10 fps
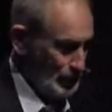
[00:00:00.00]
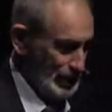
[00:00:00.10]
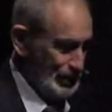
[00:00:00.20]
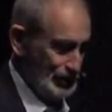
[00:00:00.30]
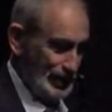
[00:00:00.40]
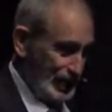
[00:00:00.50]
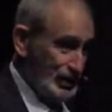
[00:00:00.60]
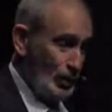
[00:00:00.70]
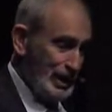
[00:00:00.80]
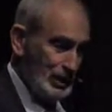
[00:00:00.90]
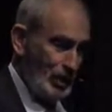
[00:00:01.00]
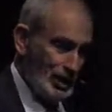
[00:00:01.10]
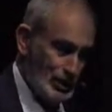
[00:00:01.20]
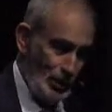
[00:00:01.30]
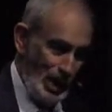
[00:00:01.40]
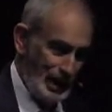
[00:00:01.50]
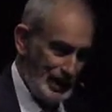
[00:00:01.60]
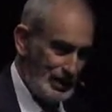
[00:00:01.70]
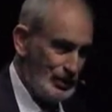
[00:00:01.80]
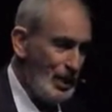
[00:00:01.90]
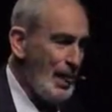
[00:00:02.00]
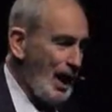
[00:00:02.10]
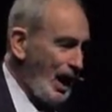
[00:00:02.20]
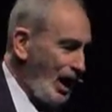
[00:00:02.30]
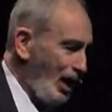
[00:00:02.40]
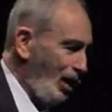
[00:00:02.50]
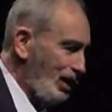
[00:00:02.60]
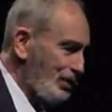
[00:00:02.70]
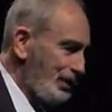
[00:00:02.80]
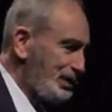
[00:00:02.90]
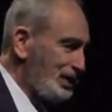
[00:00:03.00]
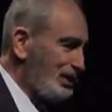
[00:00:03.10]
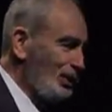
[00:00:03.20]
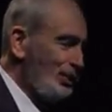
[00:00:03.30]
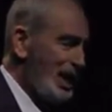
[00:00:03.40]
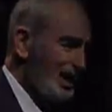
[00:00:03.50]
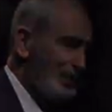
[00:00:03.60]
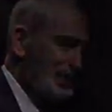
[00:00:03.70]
releasing in quite large quantities uh, are things that don't have